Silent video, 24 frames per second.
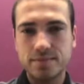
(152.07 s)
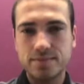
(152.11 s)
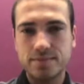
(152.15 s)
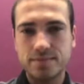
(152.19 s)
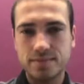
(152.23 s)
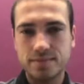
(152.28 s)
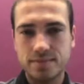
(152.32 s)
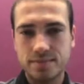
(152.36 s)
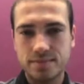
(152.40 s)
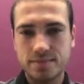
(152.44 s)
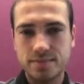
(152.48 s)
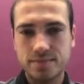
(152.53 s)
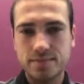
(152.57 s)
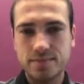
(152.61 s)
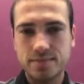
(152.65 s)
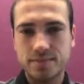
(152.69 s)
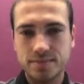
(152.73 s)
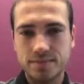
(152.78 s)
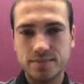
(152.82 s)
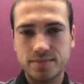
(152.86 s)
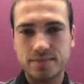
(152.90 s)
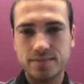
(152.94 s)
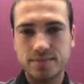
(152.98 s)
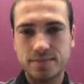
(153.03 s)

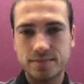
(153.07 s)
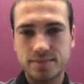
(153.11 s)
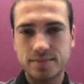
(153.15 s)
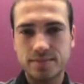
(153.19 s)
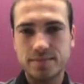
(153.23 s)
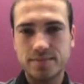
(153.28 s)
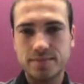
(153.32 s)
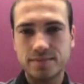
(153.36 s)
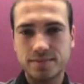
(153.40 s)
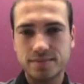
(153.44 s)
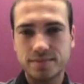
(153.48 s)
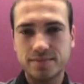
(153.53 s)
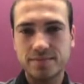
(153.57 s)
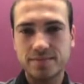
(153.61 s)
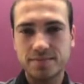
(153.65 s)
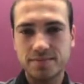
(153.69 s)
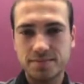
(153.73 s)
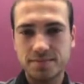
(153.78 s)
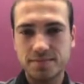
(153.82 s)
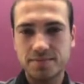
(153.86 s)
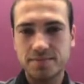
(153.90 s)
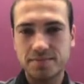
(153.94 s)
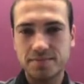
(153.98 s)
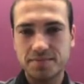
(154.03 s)

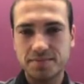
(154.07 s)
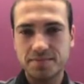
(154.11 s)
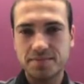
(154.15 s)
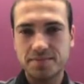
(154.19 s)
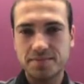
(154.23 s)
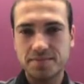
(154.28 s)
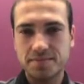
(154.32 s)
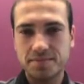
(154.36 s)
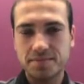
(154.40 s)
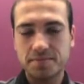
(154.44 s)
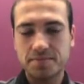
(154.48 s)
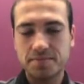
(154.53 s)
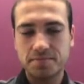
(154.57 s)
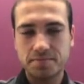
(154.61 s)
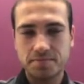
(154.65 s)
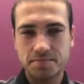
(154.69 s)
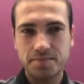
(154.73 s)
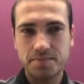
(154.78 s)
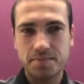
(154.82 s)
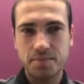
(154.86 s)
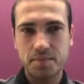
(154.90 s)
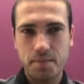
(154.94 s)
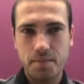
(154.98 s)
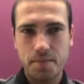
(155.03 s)

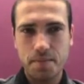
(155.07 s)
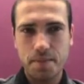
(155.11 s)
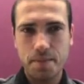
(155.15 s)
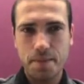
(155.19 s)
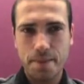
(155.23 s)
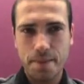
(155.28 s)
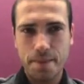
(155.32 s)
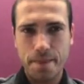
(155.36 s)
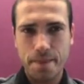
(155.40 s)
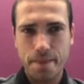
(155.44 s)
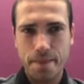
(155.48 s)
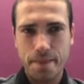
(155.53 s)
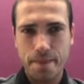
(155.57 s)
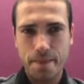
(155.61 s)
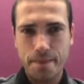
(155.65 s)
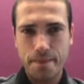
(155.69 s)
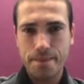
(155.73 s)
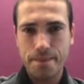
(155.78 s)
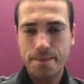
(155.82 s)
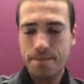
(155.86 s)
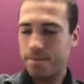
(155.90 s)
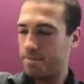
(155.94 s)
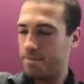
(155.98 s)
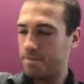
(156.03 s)

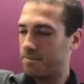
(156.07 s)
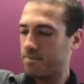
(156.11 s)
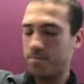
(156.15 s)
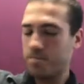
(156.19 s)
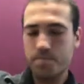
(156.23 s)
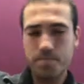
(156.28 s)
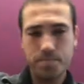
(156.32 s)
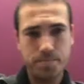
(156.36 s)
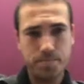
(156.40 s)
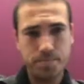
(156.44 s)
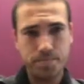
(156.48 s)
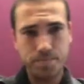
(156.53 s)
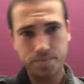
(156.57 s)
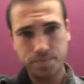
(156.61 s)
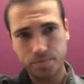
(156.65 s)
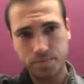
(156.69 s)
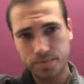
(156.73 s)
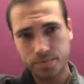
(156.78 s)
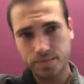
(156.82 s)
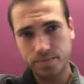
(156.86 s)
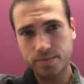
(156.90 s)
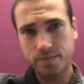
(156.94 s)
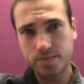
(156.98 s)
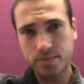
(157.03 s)

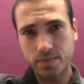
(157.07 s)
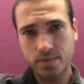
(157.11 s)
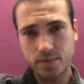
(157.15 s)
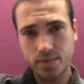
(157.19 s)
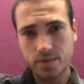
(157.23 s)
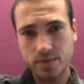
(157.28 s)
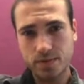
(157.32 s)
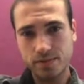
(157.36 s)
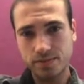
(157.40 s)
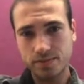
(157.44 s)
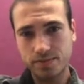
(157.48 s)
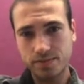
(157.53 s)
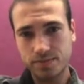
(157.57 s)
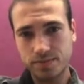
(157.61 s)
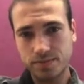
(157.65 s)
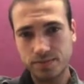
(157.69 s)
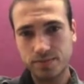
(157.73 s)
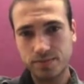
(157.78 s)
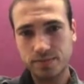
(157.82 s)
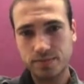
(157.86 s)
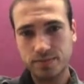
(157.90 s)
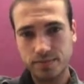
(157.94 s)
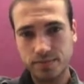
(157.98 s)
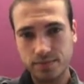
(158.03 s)

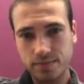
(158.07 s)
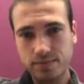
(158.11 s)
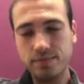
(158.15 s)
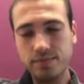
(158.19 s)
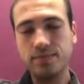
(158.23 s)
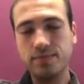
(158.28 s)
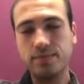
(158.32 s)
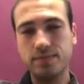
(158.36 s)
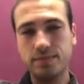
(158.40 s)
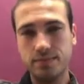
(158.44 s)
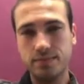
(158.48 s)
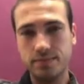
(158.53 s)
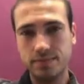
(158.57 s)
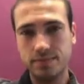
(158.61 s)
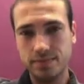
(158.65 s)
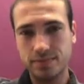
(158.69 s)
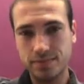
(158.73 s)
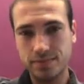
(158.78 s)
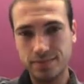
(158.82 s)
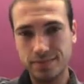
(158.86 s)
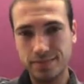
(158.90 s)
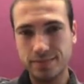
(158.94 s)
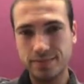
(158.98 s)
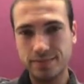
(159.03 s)

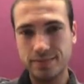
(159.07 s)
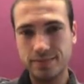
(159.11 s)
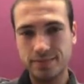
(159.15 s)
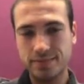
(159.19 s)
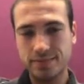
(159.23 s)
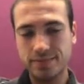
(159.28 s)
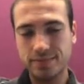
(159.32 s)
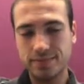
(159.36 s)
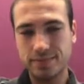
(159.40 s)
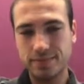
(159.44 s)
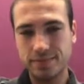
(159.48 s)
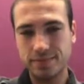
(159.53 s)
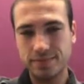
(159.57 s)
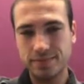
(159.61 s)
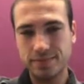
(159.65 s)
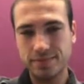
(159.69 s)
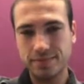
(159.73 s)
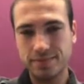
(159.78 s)
(not speaking)